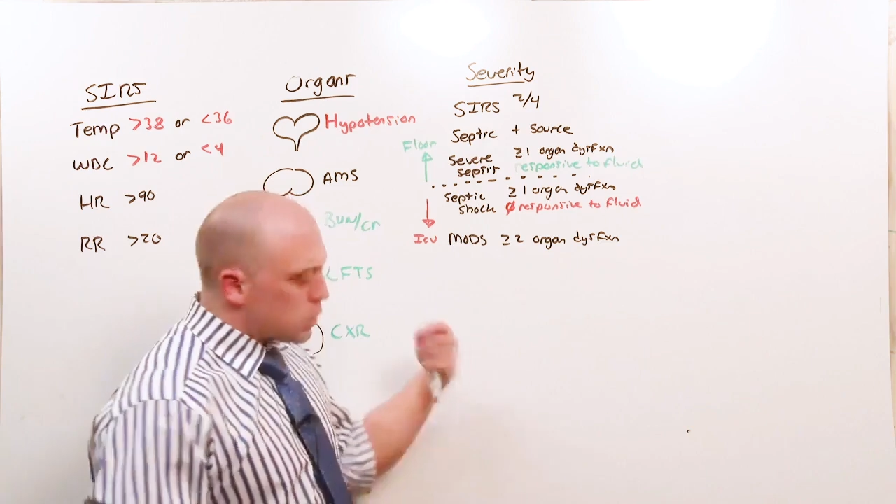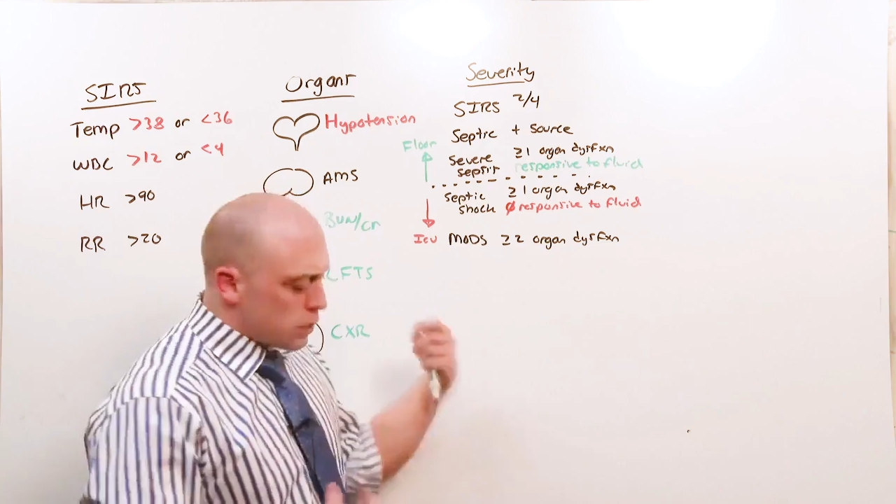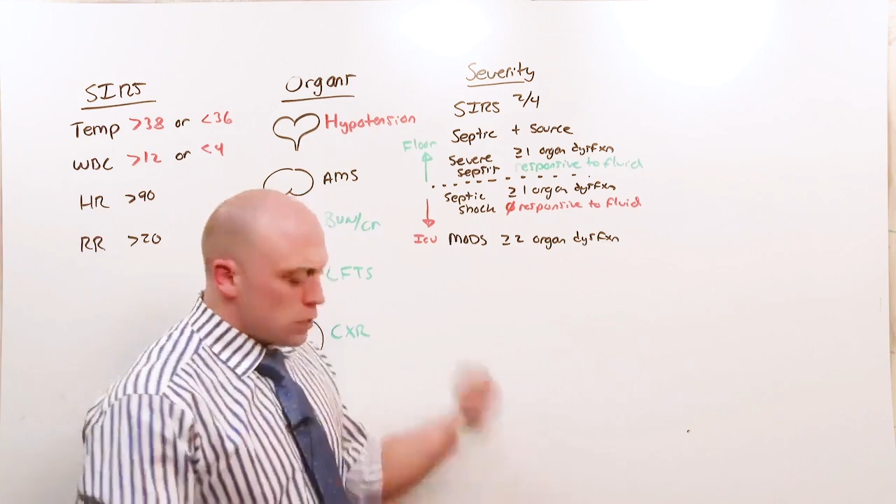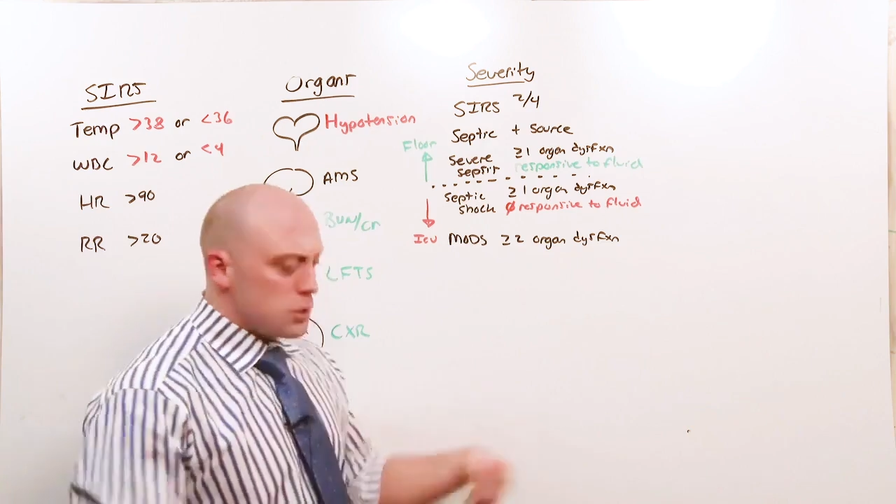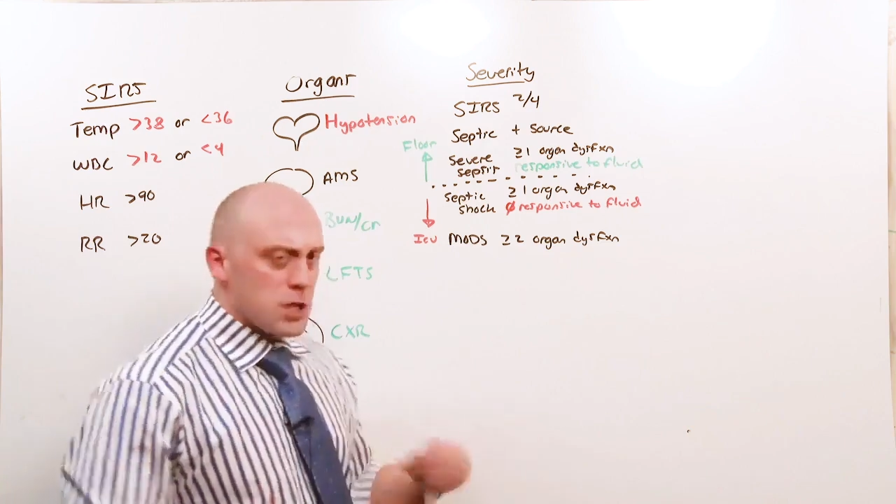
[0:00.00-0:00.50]

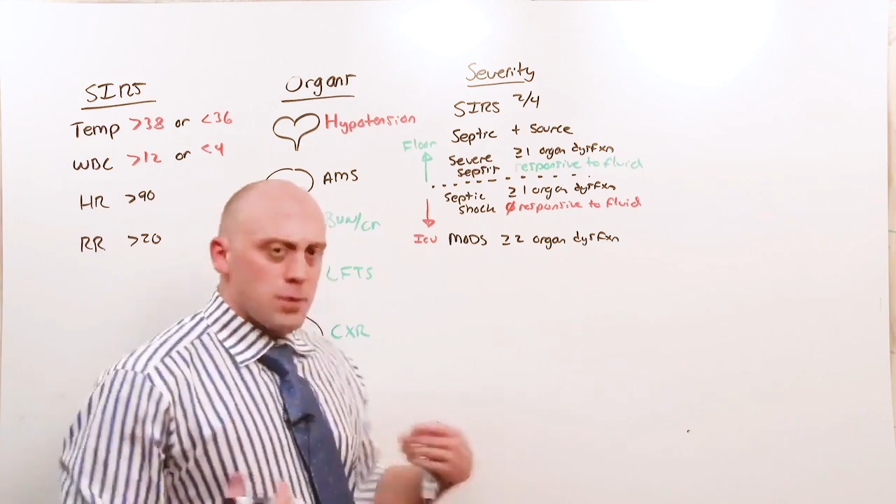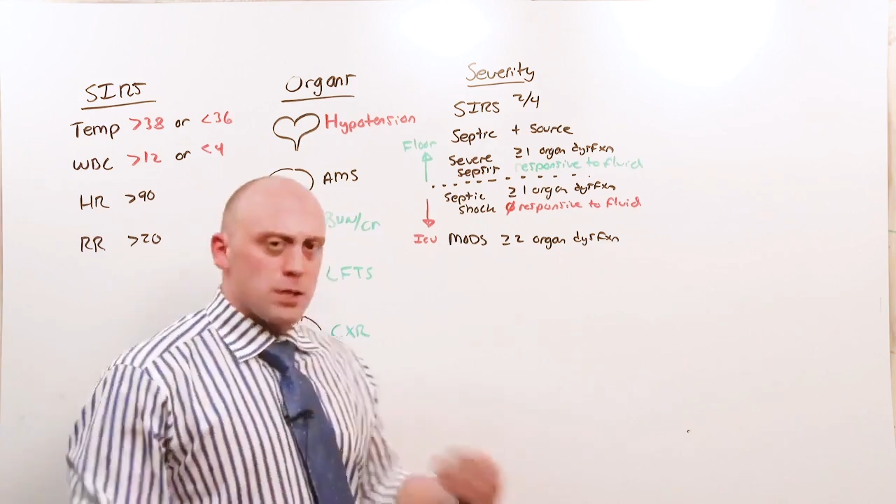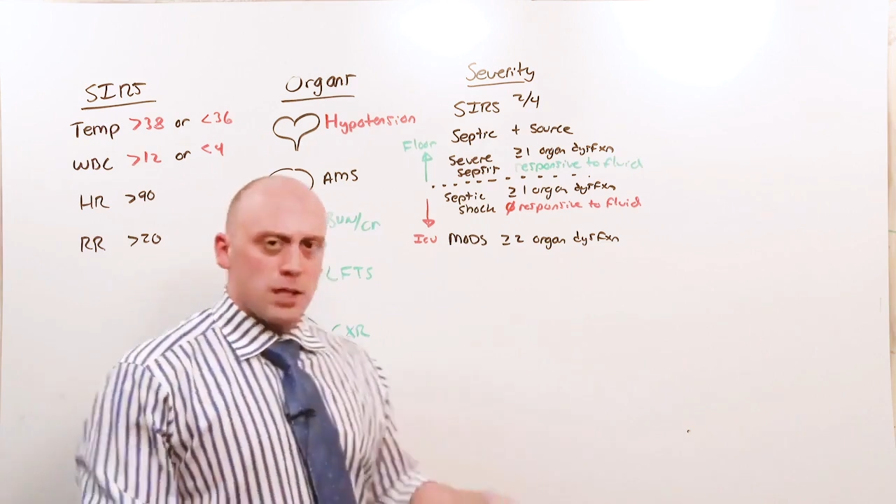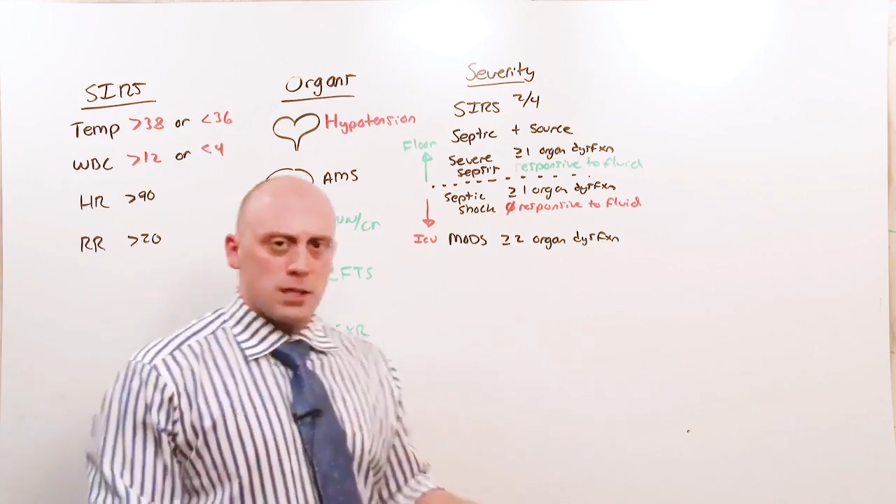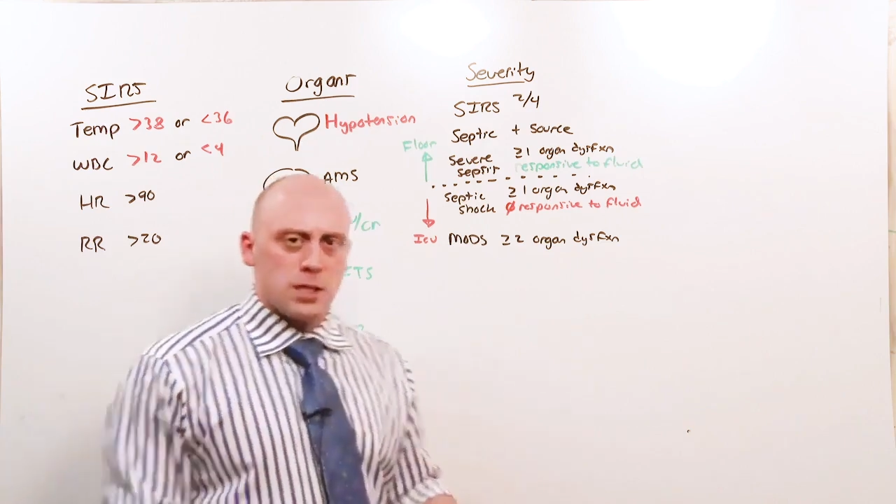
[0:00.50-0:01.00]
So it goes
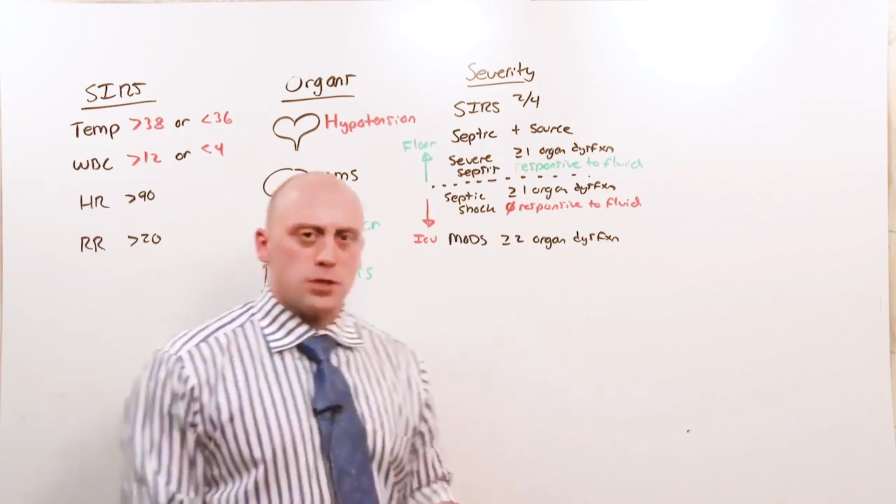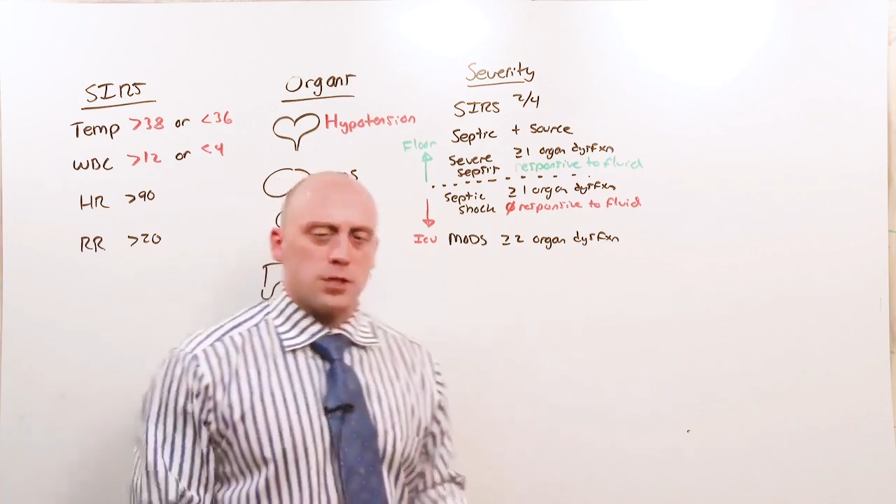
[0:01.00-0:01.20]
something like this.